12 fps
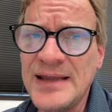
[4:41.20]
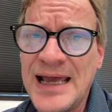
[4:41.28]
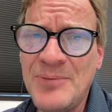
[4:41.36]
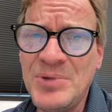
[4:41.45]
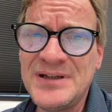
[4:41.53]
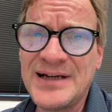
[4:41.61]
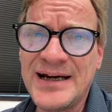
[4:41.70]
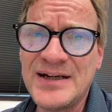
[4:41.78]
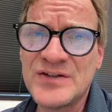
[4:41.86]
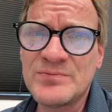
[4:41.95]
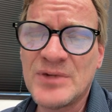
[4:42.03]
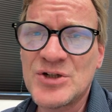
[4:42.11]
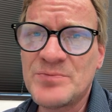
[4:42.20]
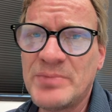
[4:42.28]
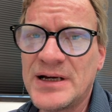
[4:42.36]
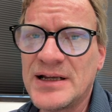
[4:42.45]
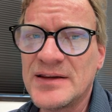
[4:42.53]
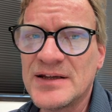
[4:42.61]
appetite is much
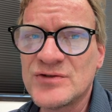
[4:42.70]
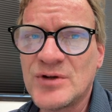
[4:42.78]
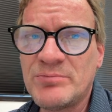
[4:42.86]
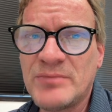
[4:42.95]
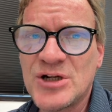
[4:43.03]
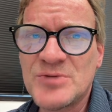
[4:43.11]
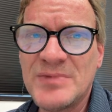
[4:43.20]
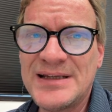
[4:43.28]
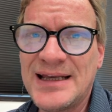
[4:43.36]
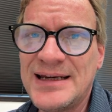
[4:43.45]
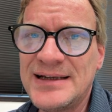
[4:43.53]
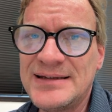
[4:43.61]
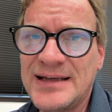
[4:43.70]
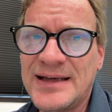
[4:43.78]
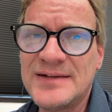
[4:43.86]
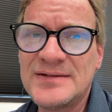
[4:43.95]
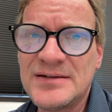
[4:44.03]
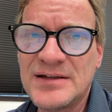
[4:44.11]
better. There's not much metallic
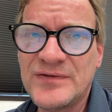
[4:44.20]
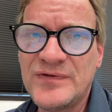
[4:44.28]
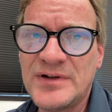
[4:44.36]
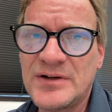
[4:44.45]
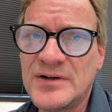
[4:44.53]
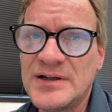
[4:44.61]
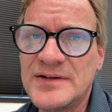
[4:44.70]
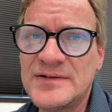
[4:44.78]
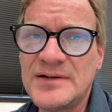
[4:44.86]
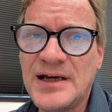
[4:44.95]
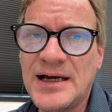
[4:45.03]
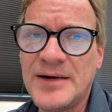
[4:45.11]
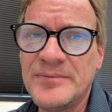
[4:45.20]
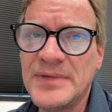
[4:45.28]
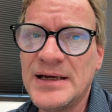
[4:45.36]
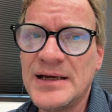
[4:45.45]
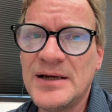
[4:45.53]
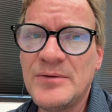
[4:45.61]
taste interference.
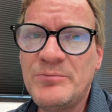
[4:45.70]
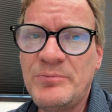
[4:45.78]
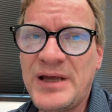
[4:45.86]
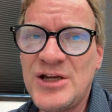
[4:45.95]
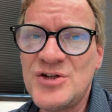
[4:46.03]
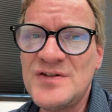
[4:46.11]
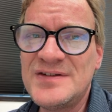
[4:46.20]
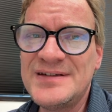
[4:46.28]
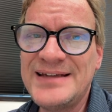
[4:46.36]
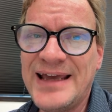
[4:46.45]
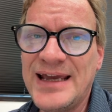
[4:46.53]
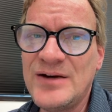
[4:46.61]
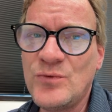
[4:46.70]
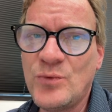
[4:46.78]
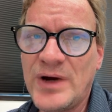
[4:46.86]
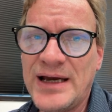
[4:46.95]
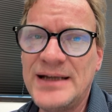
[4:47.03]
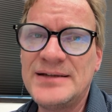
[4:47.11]
Patients gain
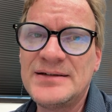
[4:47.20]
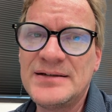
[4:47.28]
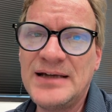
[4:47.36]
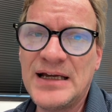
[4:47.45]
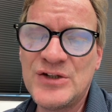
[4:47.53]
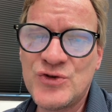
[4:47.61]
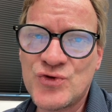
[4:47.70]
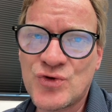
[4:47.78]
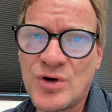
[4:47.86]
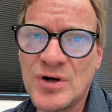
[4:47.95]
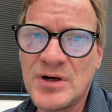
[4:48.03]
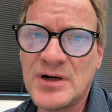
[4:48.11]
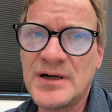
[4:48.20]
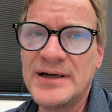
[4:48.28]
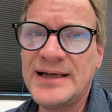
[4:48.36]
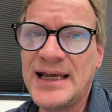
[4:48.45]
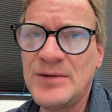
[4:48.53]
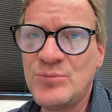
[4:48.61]
weight, get stronger,
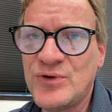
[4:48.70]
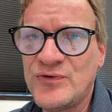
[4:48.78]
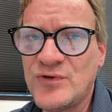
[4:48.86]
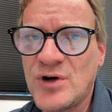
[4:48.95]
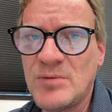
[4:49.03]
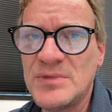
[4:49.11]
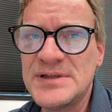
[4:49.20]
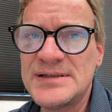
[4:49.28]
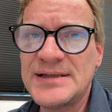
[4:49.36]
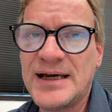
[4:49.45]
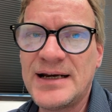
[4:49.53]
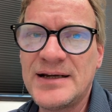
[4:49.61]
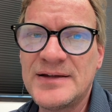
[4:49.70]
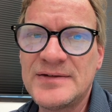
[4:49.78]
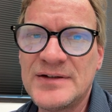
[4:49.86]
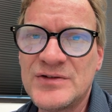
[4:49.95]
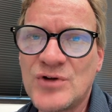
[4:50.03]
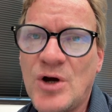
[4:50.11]
gain performance
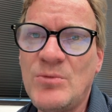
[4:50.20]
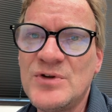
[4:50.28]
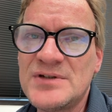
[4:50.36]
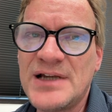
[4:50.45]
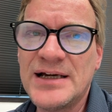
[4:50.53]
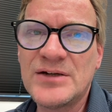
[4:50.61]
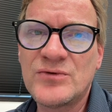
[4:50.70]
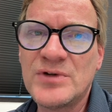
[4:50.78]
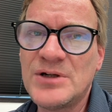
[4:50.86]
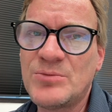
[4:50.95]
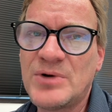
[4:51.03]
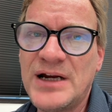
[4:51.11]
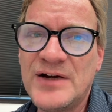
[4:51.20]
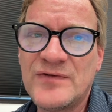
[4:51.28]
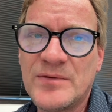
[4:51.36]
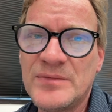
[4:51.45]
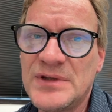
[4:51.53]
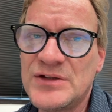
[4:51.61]
status. It's almost like a real break
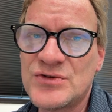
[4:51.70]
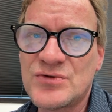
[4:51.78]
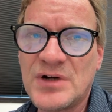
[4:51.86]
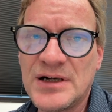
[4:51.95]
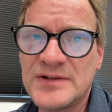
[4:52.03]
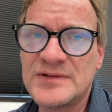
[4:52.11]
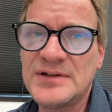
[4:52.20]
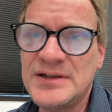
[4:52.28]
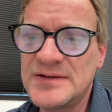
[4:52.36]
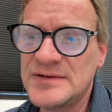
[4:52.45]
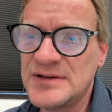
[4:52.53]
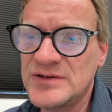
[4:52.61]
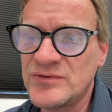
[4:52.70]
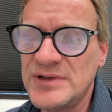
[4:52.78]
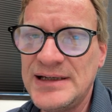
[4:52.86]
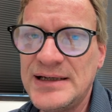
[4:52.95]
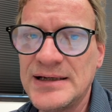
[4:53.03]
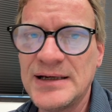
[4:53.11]
from these drugs. It's
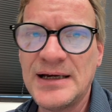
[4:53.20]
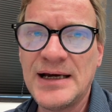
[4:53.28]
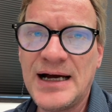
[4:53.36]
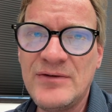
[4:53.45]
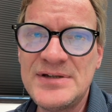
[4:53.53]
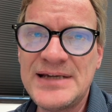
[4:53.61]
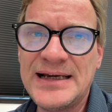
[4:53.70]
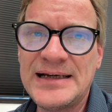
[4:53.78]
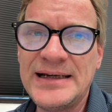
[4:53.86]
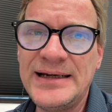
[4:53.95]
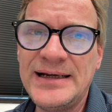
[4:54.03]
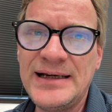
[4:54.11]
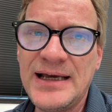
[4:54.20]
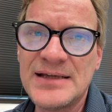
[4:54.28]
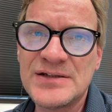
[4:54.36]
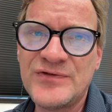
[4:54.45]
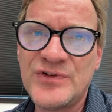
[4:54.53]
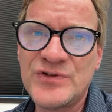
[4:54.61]
really, I would say clinically
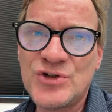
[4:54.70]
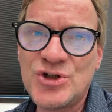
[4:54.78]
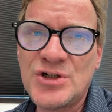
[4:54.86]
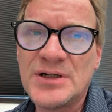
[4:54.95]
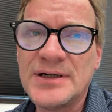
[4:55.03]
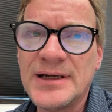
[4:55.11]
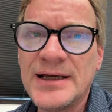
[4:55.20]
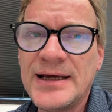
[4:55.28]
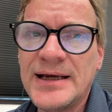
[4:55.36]
as a physician,